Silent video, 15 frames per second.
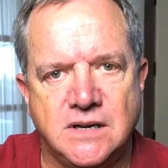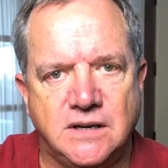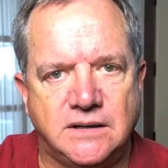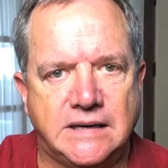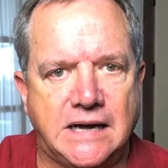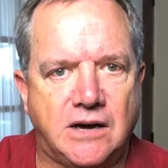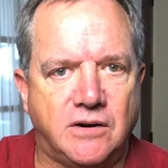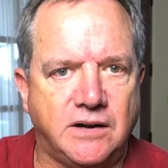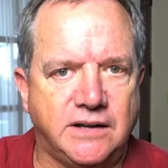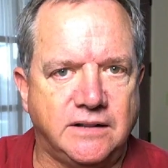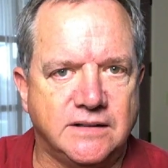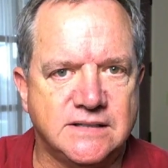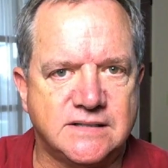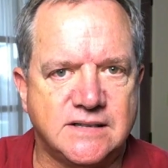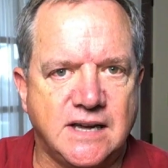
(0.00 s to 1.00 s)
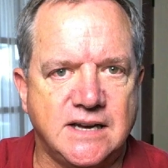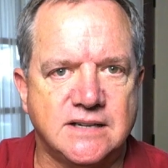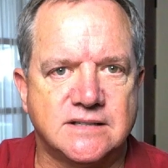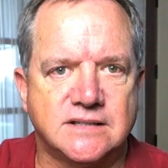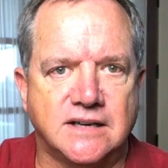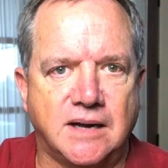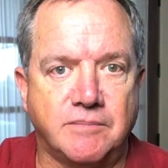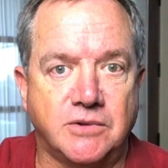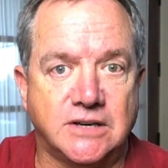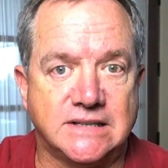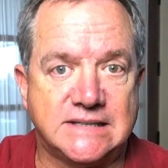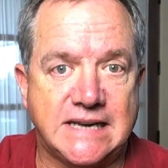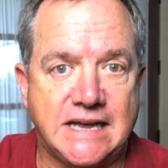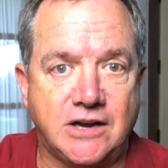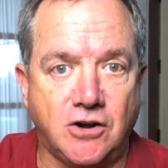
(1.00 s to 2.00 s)
Now, in this case, I'm going to
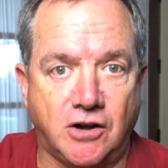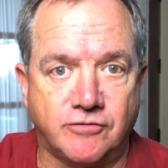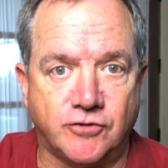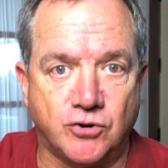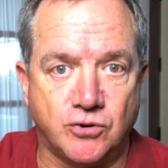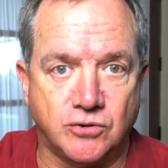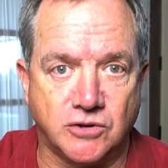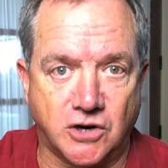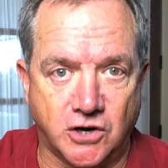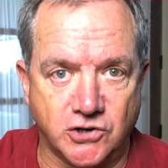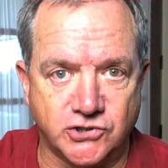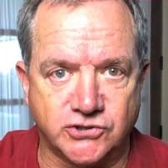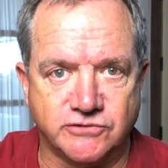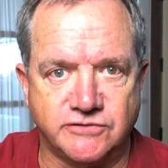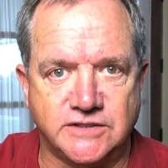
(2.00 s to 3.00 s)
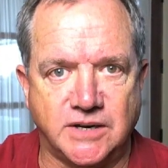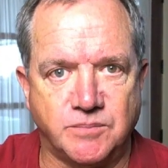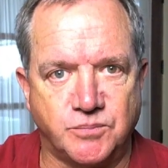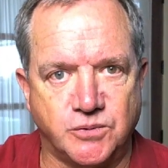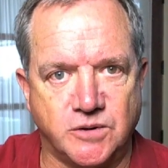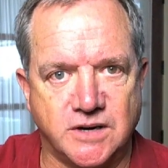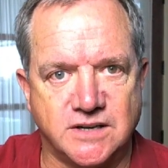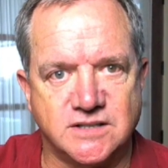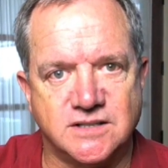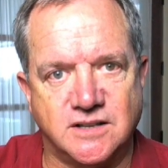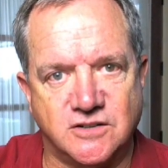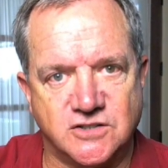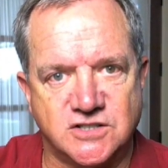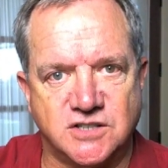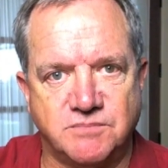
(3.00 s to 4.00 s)
take off a whole arch of temporaries that
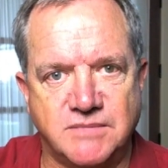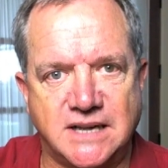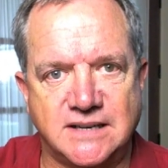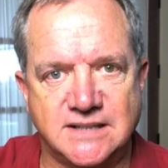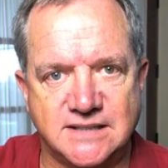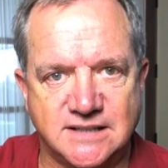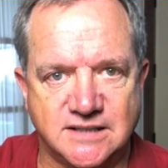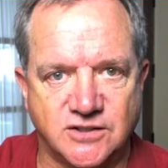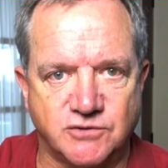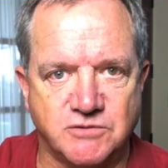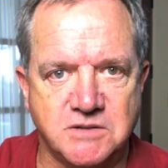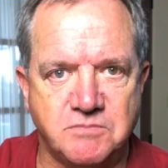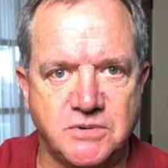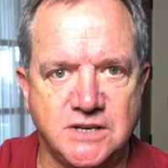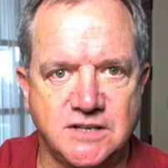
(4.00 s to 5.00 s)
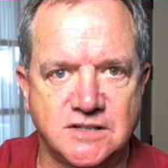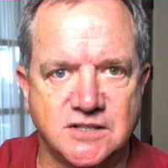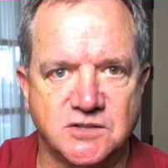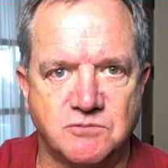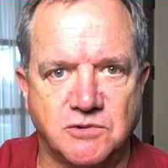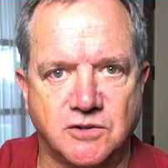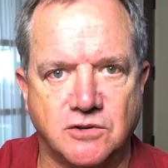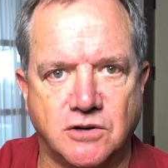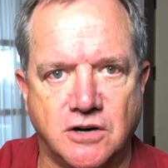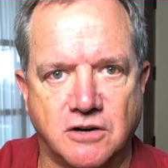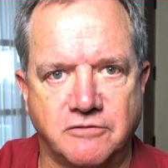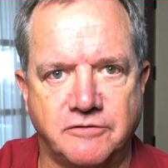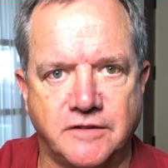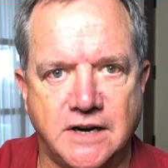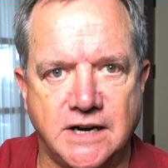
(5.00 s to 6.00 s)
are cemented in 3 pieces with
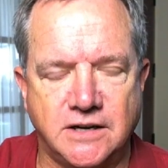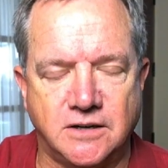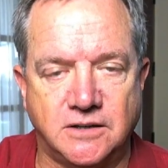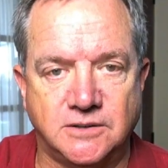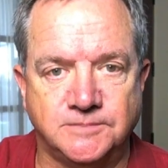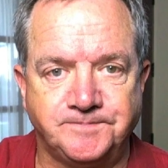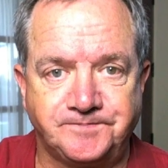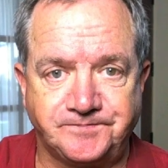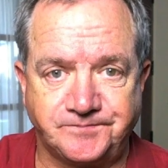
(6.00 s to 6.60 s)
caulk phenol.